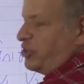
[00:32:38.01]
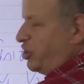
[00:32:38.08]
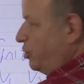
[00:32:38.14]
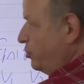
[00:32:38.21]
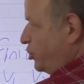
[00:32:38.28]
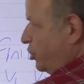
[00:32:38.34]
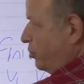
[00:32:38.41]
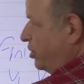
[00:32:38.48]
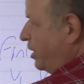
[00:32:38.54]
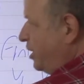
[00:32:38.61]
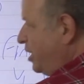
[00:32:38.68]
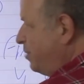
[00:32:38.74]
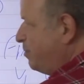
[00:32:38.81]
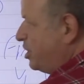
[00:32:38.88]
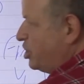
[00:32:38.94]
So the
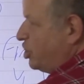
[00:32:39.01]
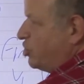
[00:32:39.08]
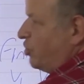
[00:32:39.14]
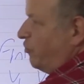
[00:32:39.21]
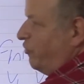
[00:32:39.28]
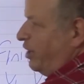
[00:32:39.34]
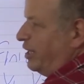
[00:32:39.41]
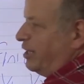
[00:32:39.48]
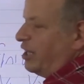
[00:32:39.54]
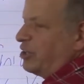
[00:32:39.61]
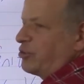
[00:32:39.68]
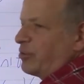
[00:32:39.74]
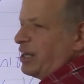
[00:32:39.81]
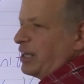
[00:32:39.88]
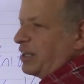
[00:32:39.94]
image is of
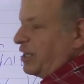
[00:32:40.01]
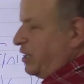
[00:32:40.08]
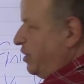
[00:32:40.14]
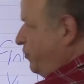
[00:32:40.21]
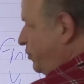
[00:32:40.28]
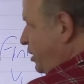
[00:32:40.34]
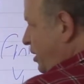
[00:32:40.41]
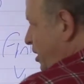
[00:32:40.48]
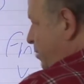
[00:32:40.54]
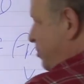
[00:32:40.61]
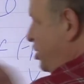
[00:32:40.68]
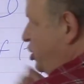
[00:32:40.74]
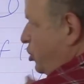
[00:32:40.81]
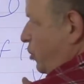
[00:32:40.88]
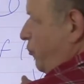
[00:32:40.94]
finite rank, and if the image is of